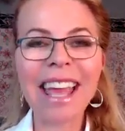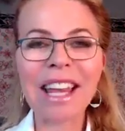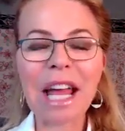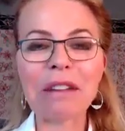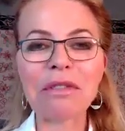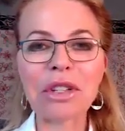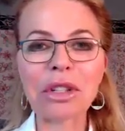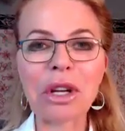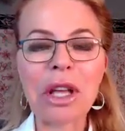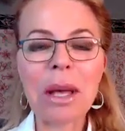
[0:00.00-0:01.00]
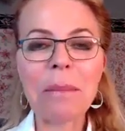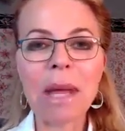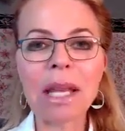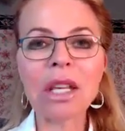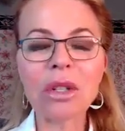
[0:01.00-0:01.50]
and after
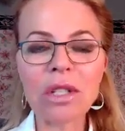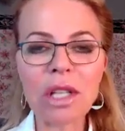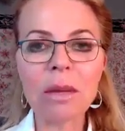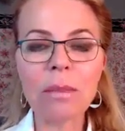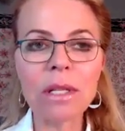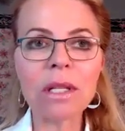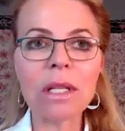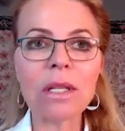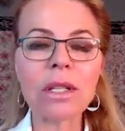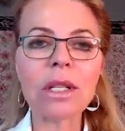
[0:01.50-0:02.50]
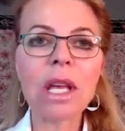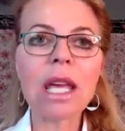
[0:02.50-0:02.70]
many years in the business